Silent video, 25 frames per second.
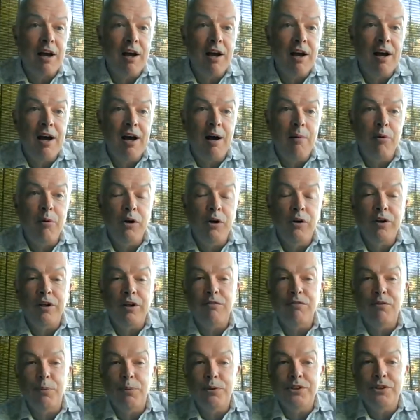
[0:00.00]
and we're
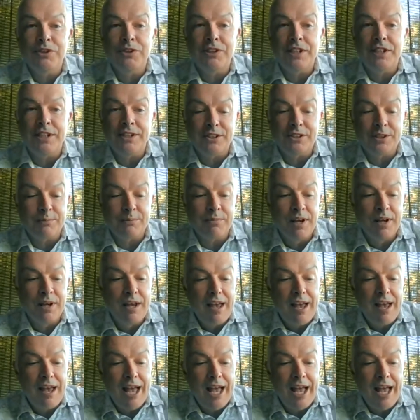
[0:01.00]
looking forward to seeing some